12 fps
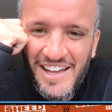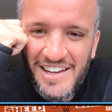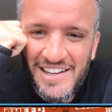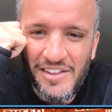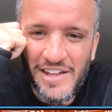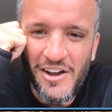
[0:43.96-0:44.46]

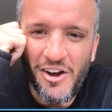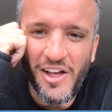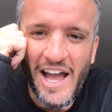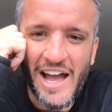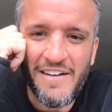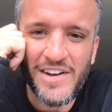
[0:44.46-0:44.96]
Now they all
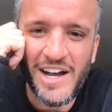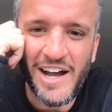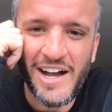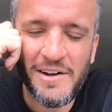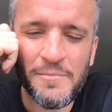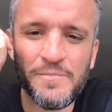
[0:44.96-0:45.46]
have
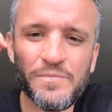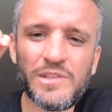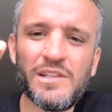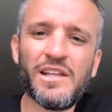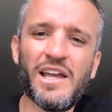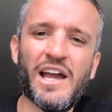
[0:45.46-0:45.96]
um,
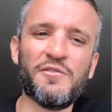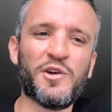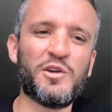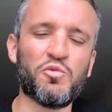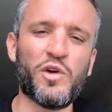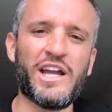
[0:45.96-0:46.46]
every
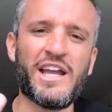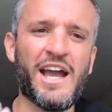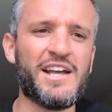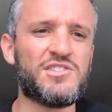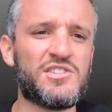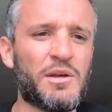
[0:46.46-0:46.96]
ring
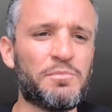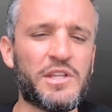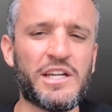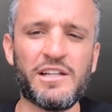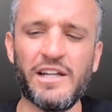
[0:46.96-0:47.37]
has something